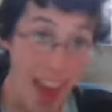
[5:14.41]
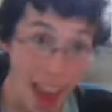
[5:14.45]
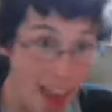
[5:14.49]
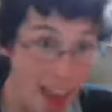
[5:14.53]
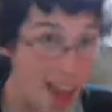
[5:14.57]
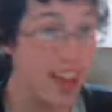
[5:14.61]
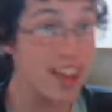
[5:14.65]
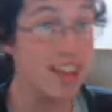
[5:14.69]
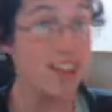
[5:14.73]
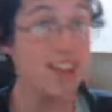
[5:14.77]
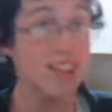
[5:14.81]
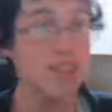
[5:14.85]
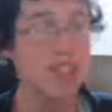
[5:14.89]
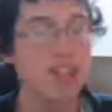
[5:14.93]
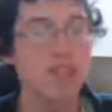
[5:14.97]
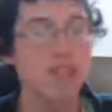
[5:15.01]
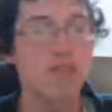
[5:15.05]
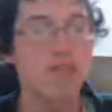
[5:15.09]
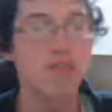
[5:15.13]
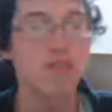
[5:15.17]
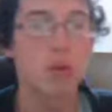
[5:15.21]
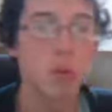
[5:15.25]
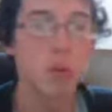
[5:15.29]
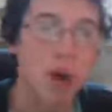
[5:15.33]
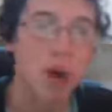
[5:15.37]
acting
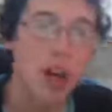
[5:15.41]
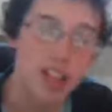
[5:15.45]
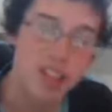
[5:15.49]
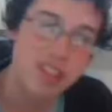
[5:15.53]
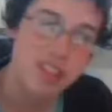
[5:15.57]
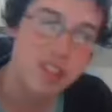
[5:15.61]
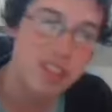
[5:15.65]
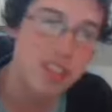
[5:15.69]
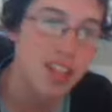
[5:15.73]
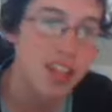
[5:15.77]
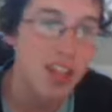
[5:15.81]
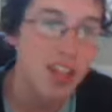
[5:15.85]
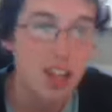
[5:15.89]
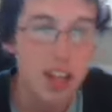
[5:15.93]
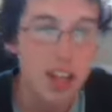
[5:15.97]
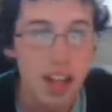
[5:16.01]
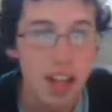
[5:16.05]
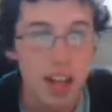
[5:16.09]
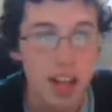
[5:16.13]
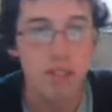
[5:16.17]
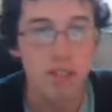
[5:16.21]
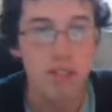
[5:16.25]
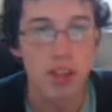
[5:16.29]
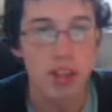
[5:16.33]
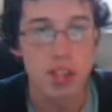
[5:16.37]
for once
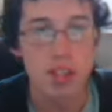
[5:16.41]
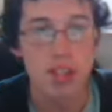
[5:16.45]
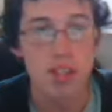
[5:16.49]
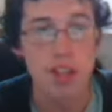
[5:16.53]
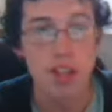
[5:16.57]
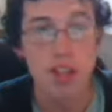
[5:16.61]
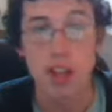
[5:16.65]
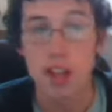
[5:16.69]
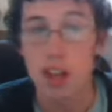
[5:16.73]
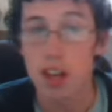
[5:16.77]
in this.